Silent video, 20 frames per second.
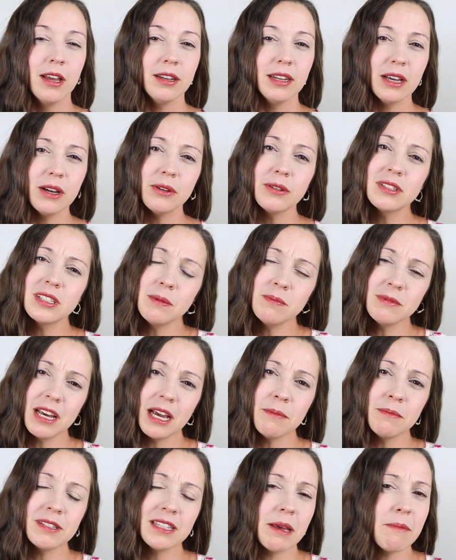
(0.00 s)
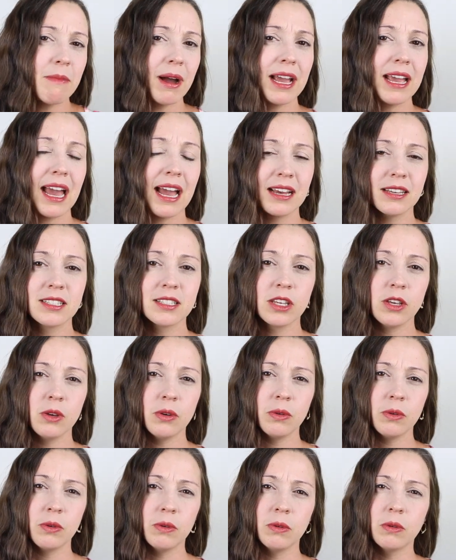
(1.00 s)
Now, sometimes they might ask
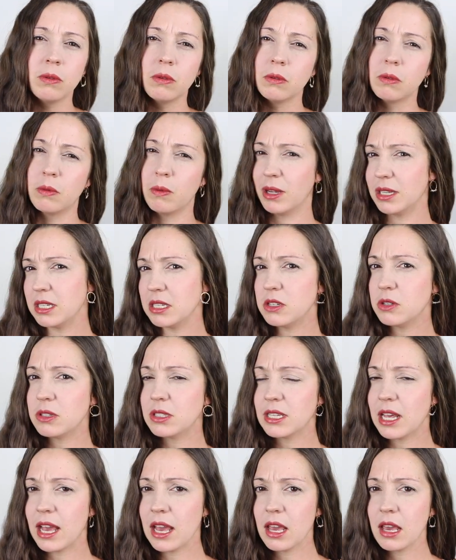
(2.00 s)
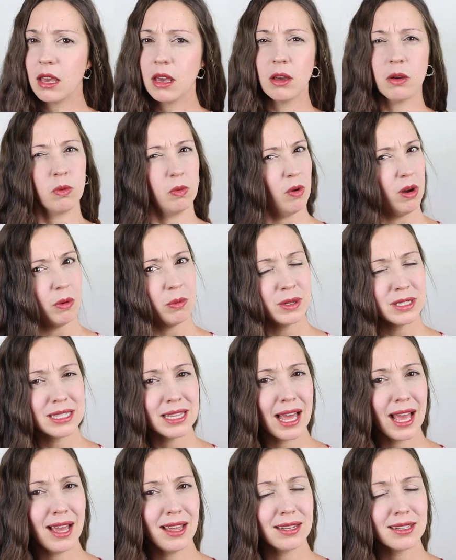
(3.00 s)
you, what did you say? What was
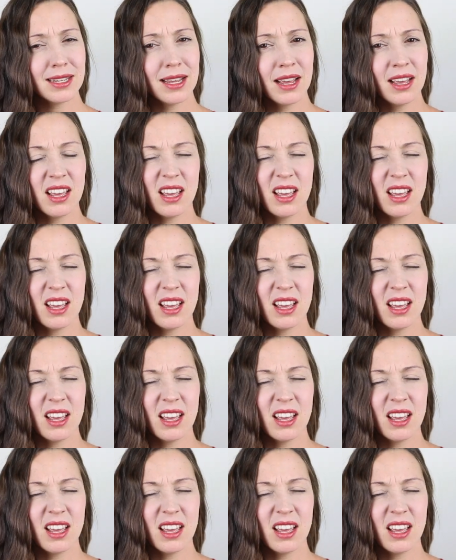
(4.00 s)
that?